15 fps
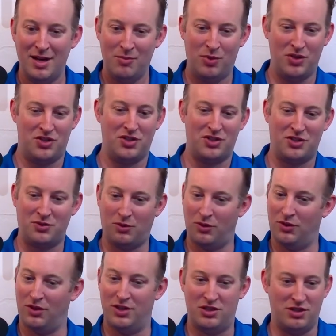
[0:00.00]
push the
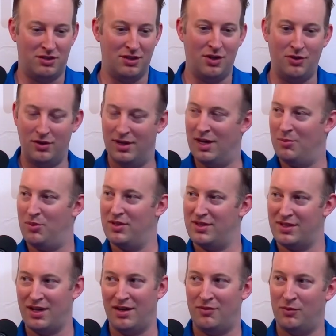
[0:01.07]
stroller, and just load it up with stuff.